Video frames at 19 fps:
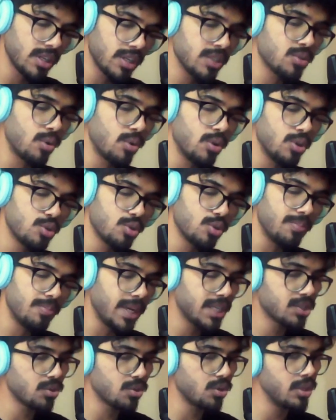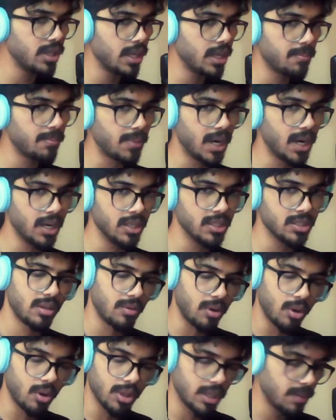is also based on their
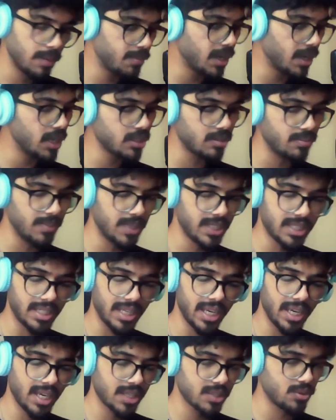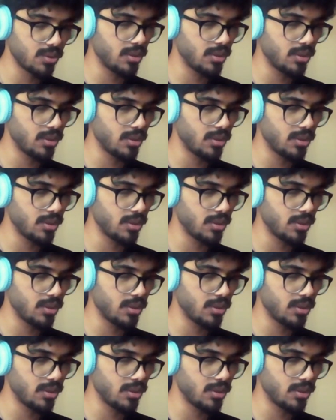past mistakes,